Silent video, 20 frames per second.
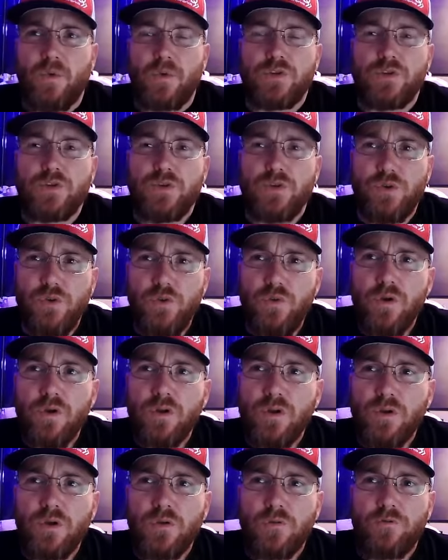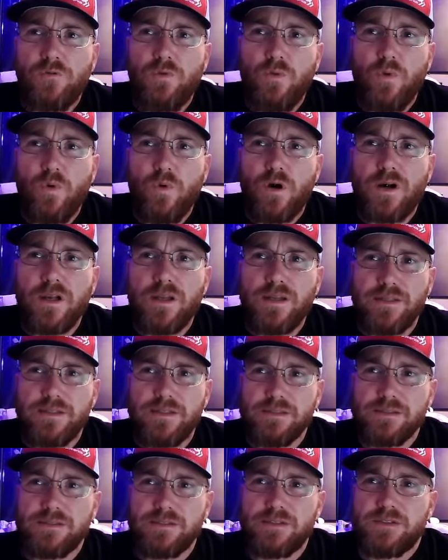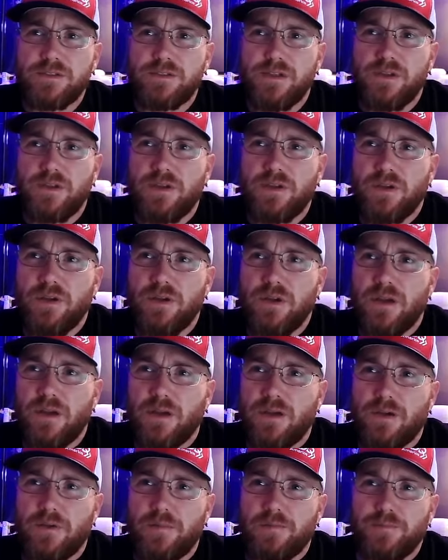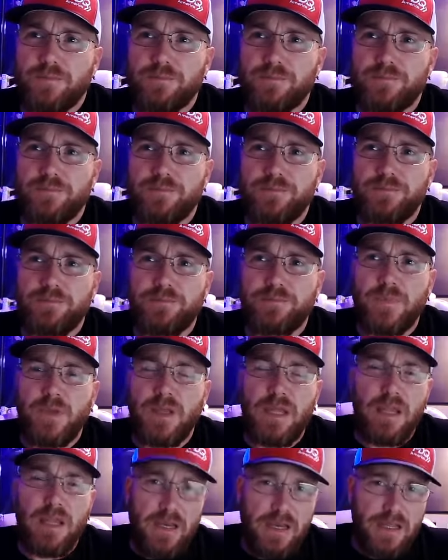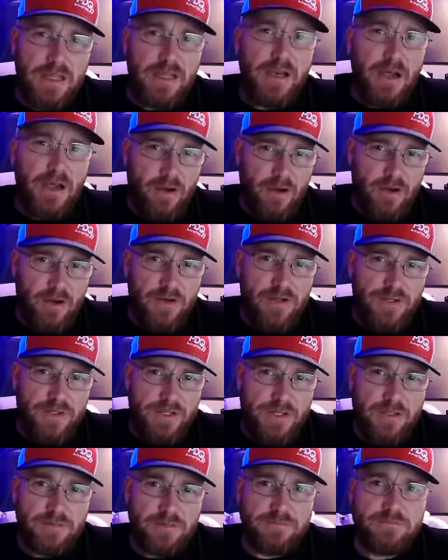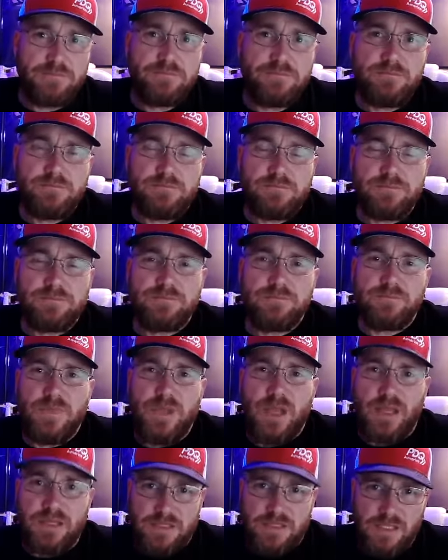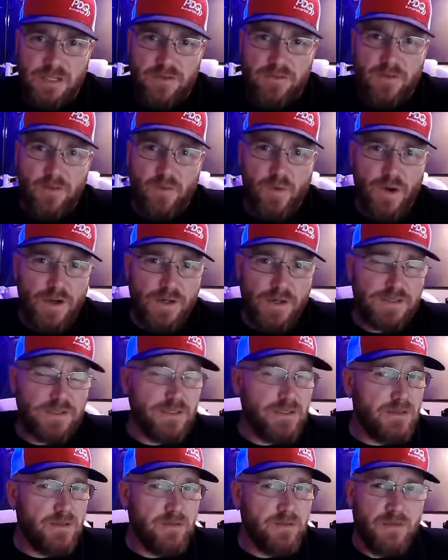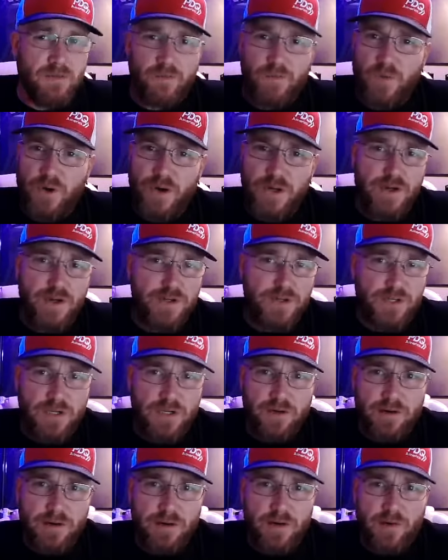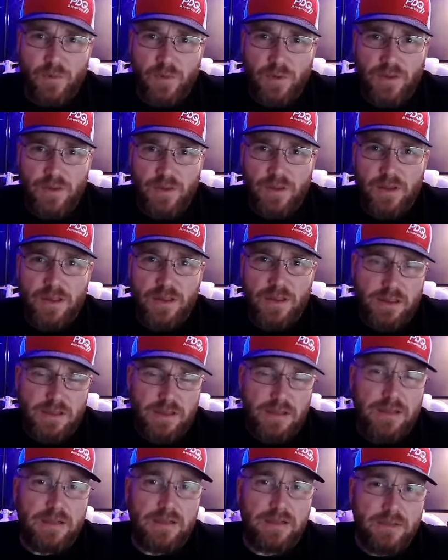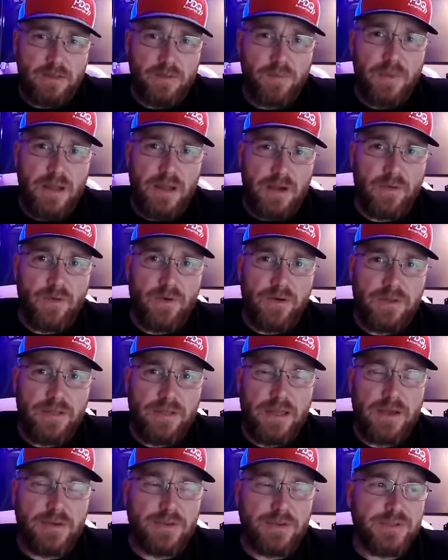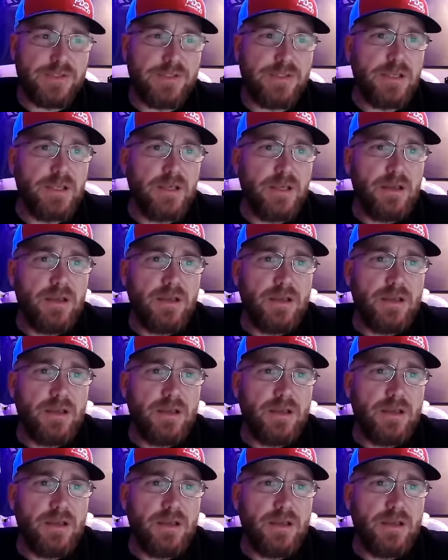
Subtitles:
What you do want to look for is um, heating and air conditioning, and see if it works. Bring your generator with you and get a little power in the house